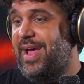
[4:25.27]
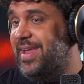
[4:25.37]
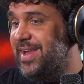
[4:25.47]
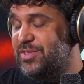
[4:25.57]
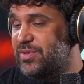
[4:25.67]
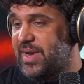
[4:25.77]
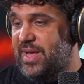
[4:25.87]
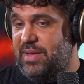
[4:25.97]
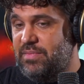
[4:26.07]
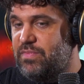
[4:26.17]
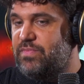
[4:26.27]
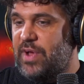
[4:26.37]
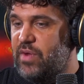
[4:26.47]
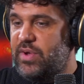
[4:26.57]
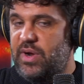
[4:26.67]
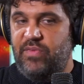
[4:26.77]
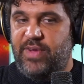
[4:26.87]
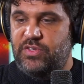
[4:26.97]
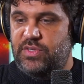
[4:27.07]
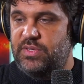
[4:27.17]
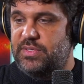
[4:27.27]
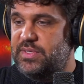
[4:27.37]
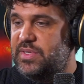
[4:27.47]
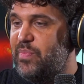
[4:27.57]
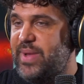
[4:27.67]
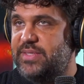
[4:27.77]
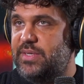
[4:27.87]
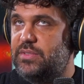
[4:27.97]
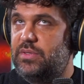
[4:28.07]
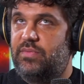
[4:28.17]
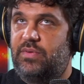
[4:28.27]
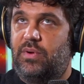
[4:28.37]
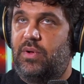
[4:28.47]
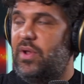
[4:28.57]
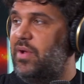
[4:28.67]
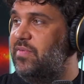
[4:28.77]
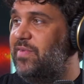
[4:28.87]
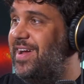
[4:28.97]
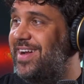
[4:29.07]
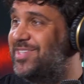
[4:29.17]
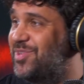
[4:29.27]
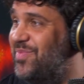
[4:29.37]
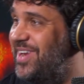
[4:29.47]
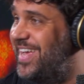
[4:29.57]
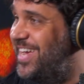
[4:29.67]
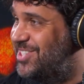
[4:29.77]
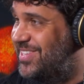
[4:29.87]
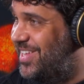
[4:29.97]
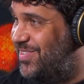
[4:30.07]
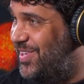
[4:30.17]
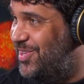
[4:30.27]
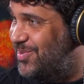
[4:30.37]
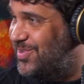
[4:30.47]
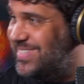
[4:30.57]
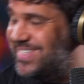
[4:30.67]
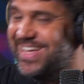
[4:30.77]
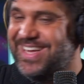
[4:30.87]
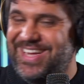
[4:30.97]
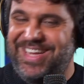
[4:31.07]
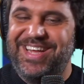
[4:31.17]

And actually, one of her inventions is the basics of all of wireless communication that we use.